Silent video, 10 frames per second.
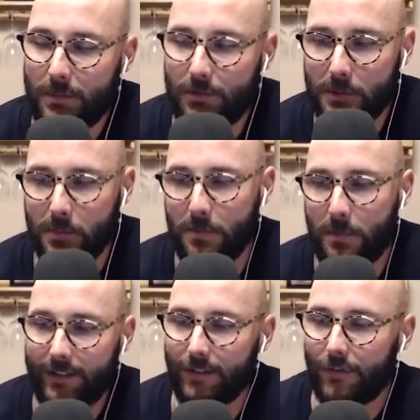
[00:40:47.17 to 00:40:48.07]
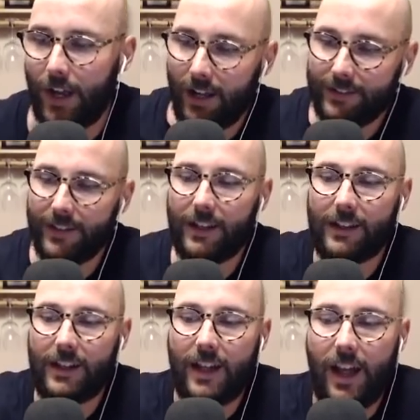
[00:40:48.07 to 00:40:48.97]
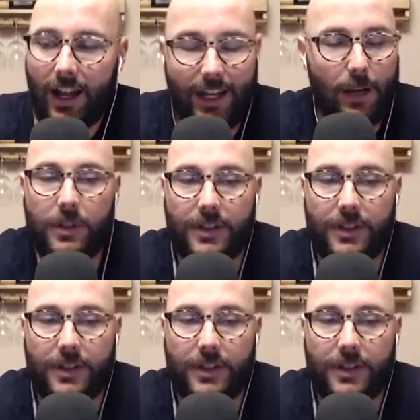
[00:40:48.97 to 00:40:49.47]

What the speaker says: people's perspective. And I get what you're